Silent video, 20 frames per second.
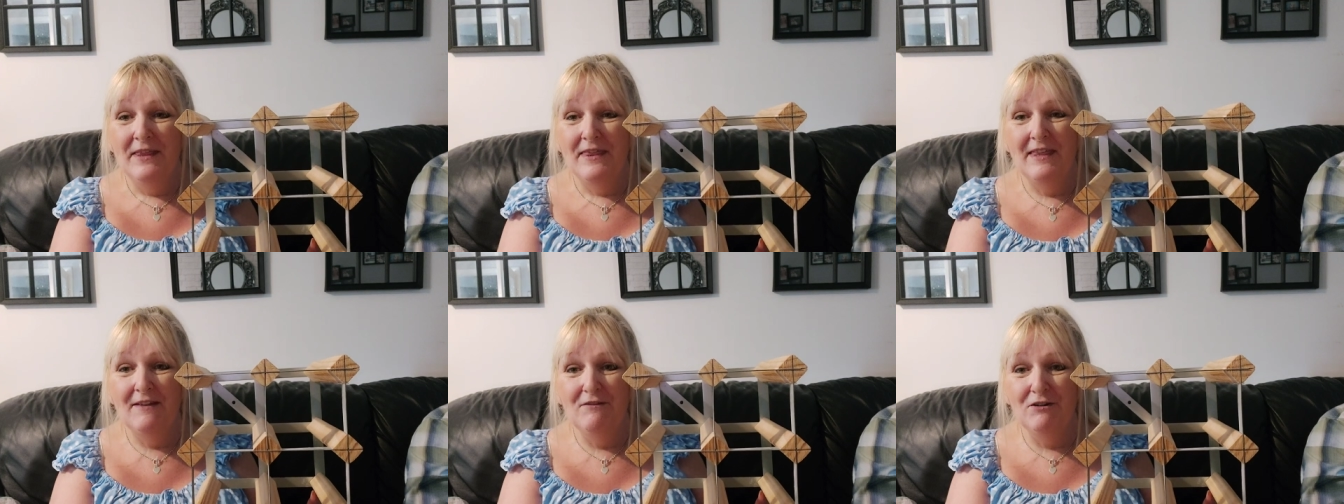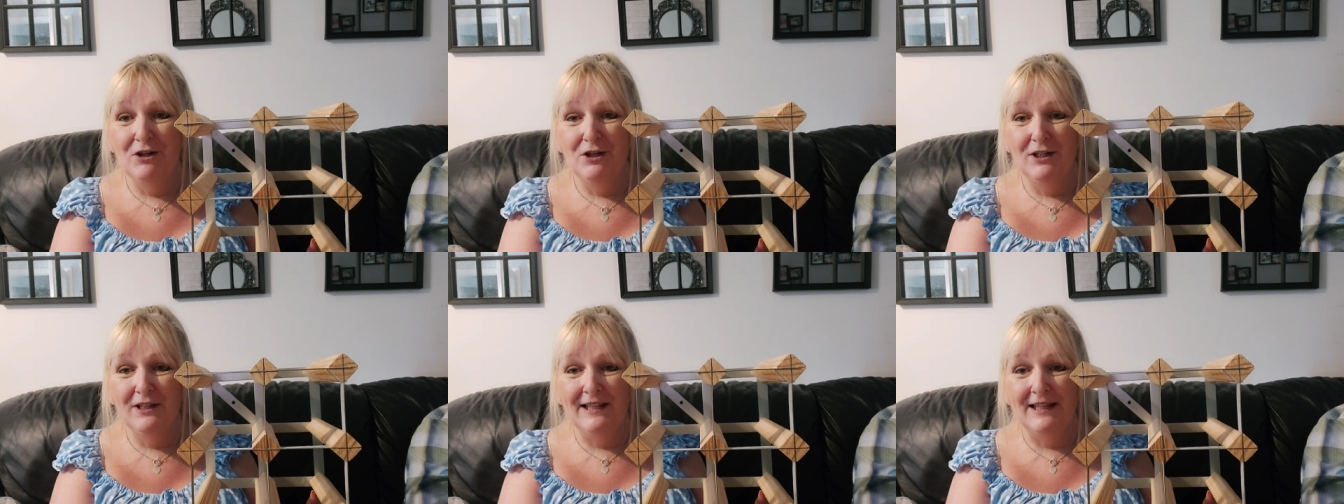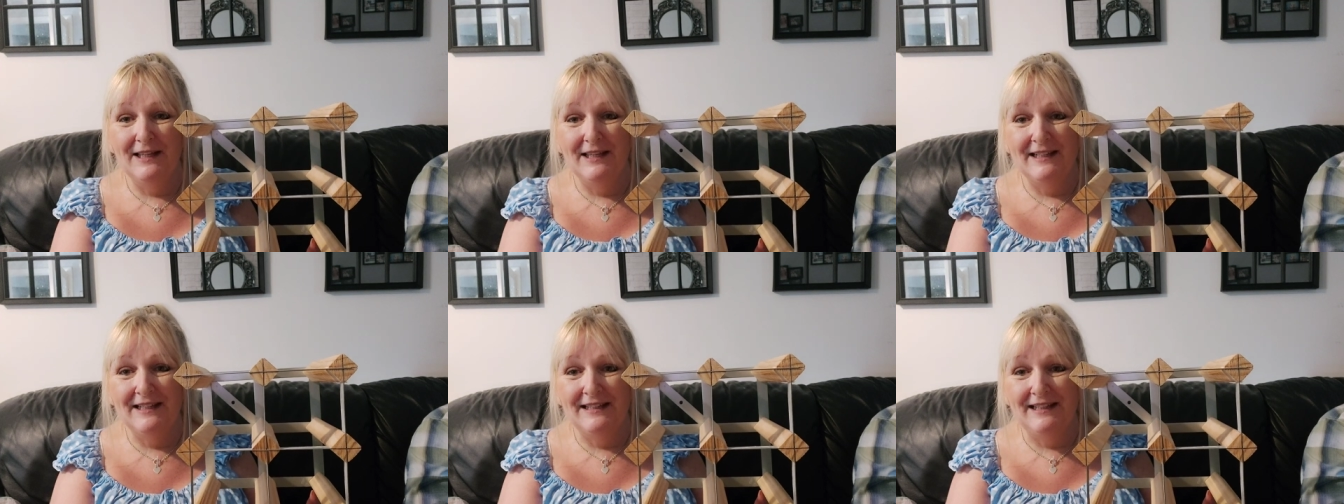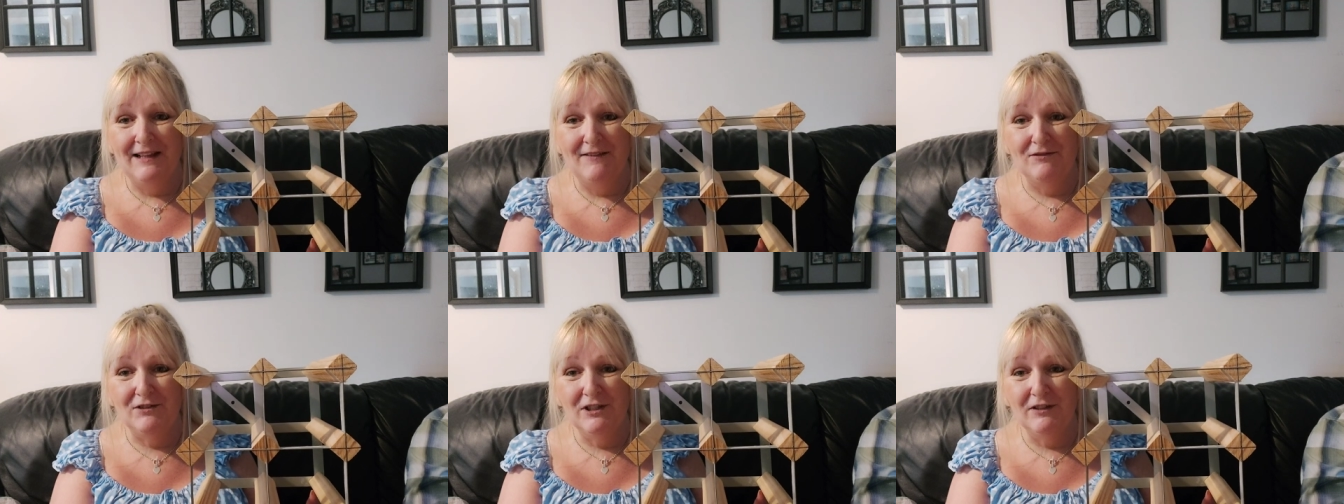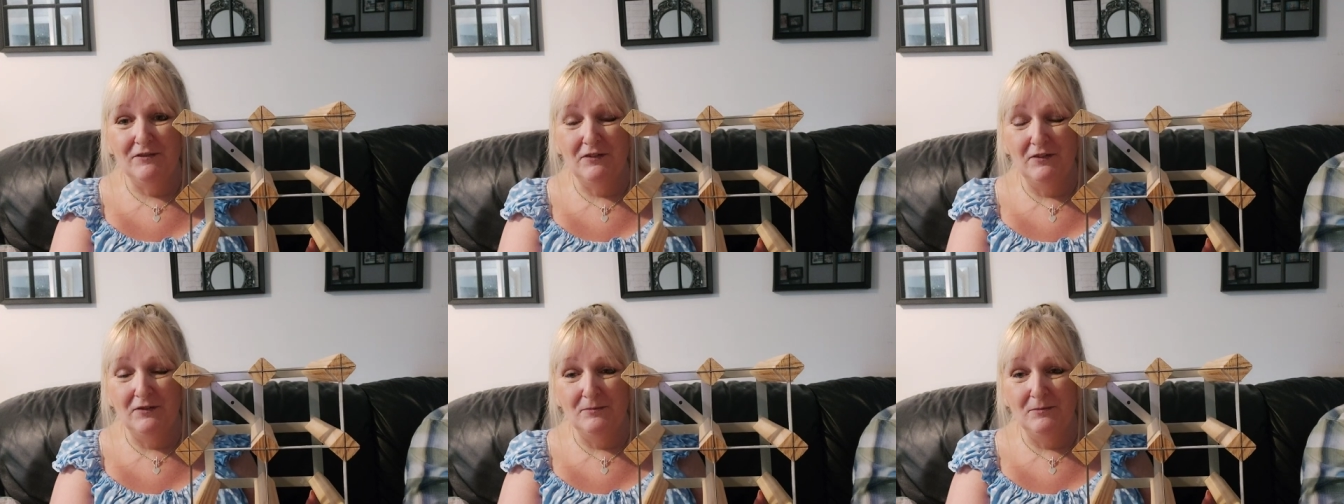They're all like left
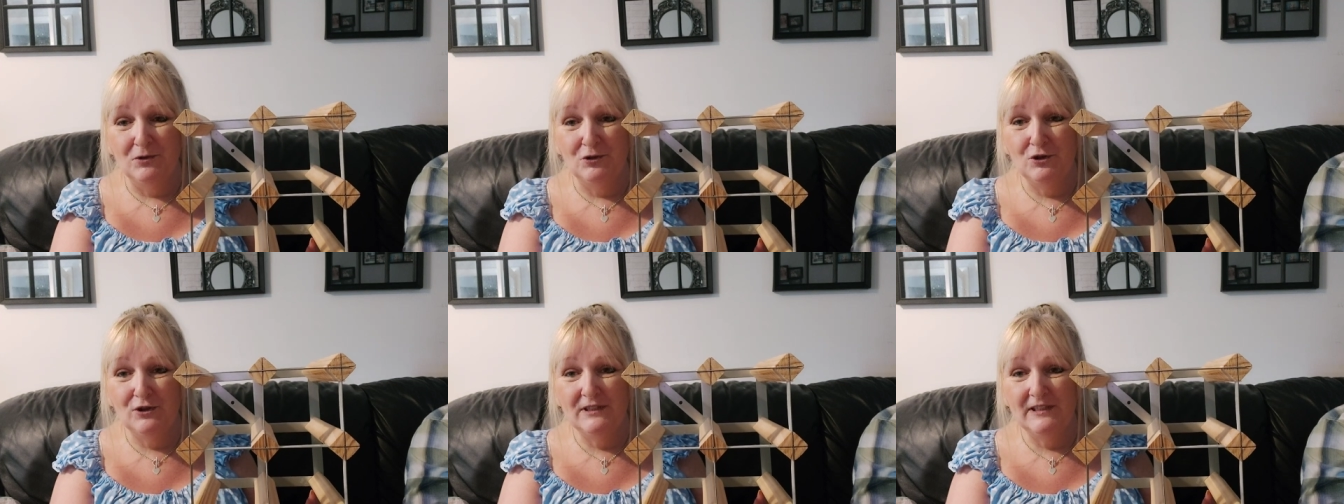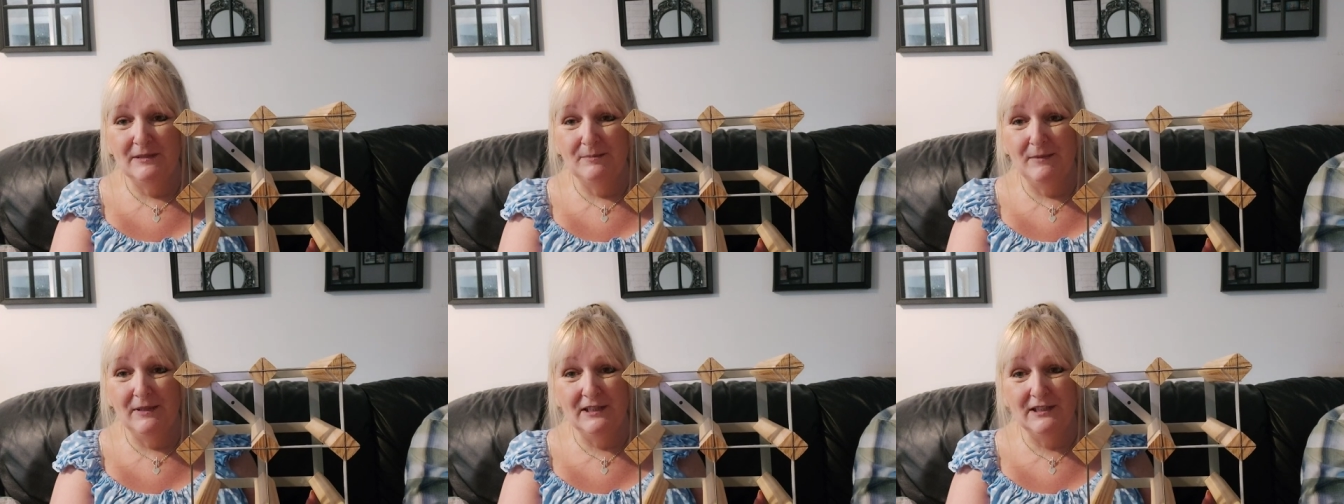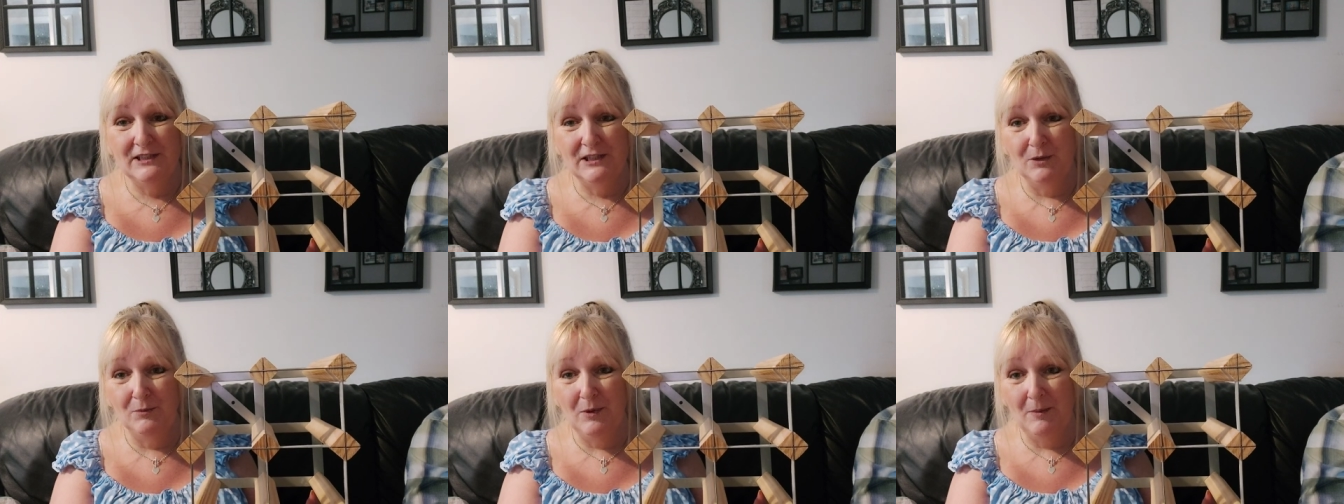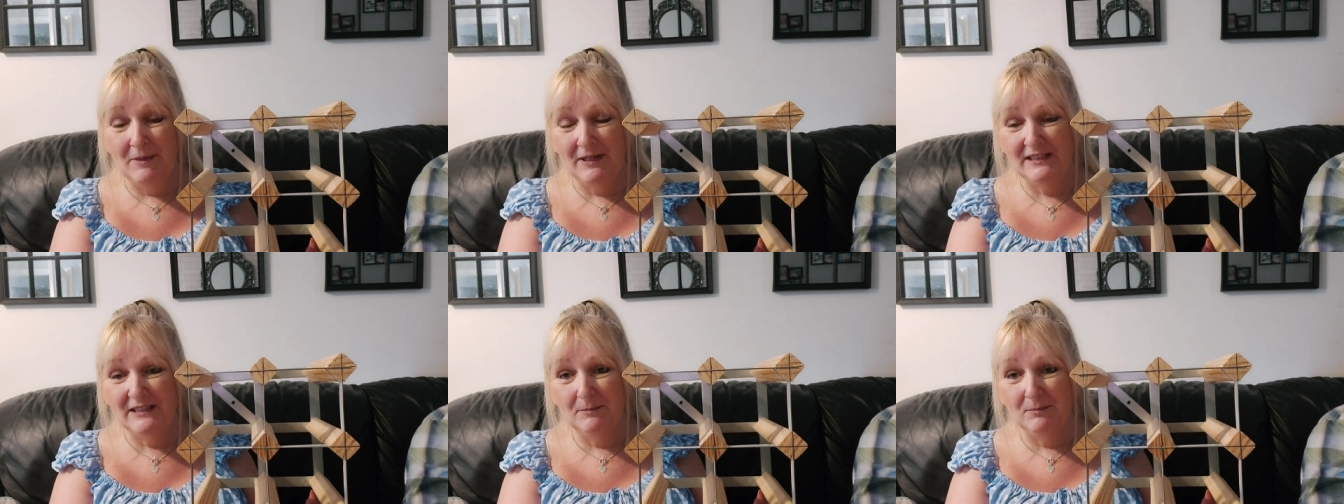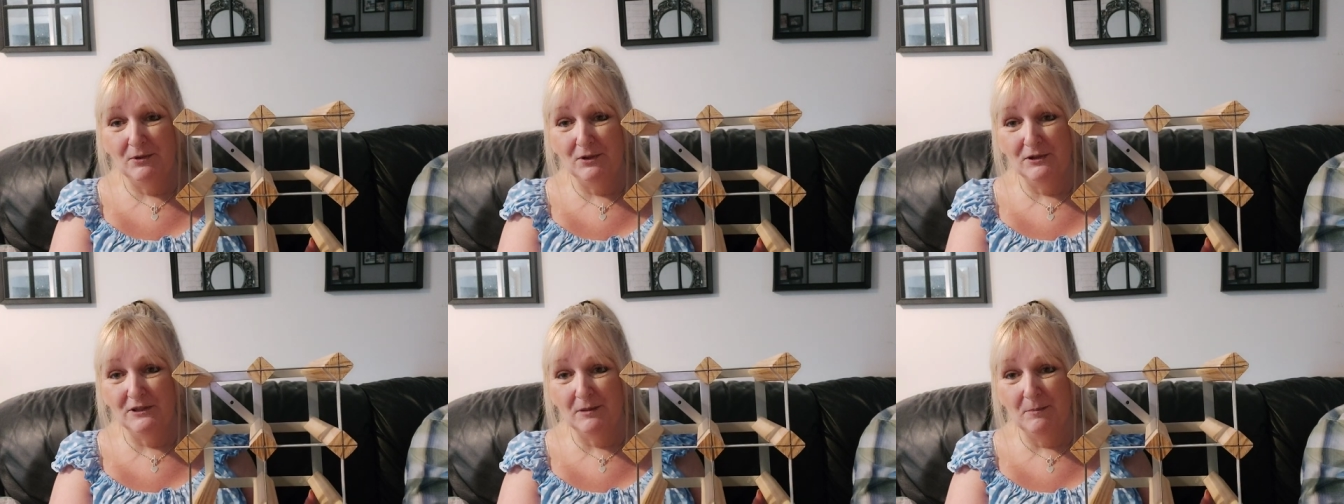over from Christmas, or we might have
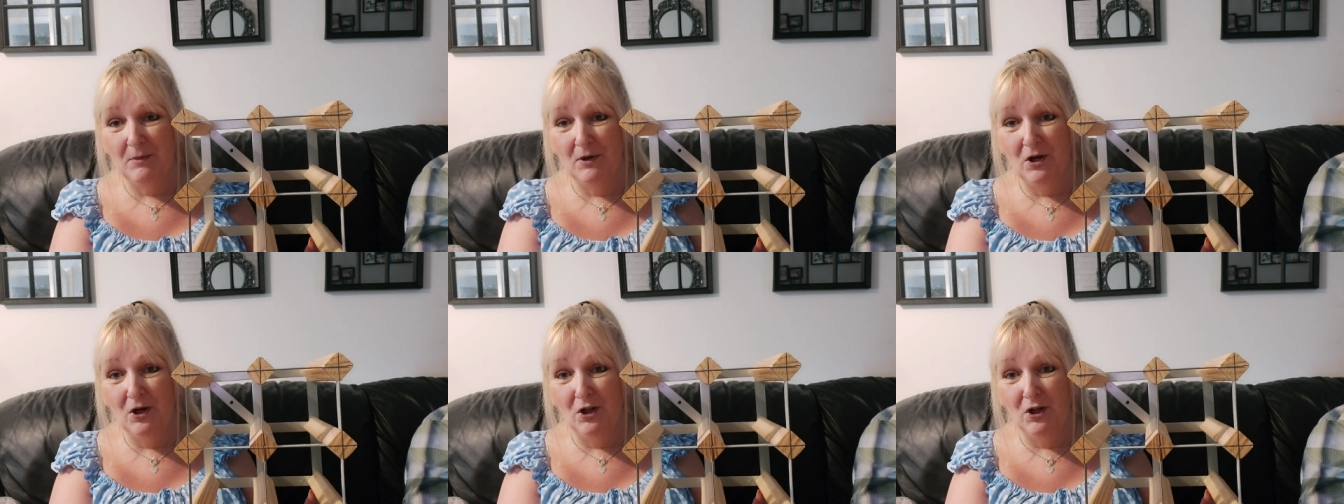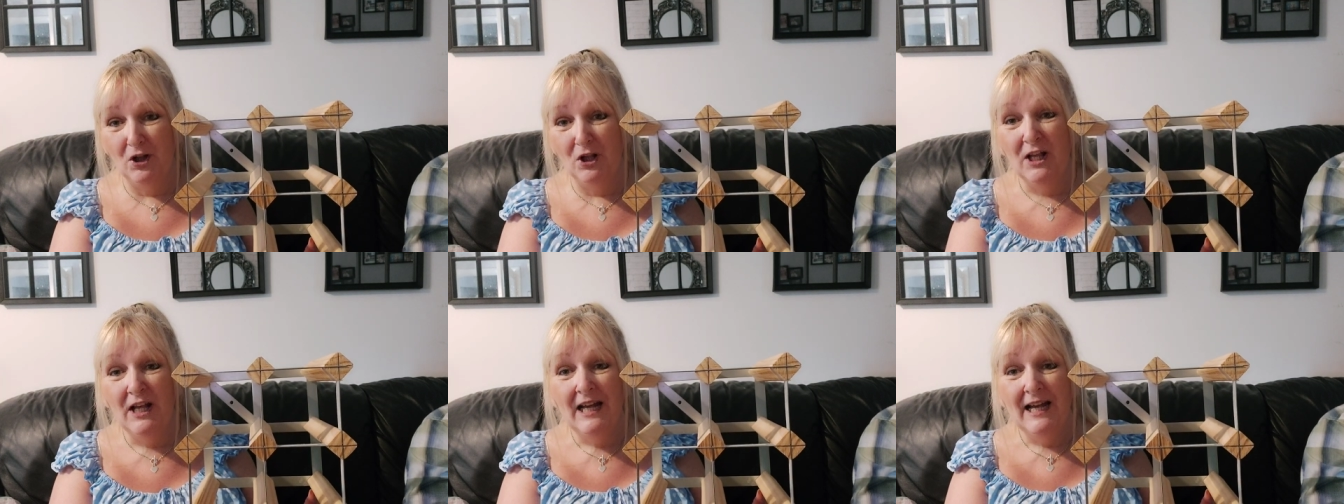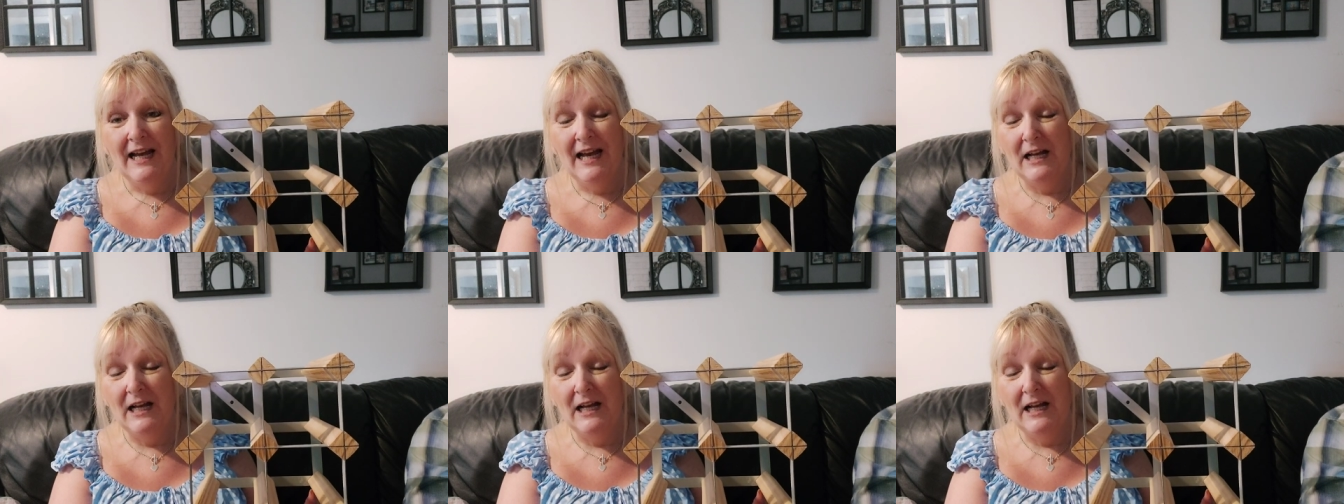bought a bottle,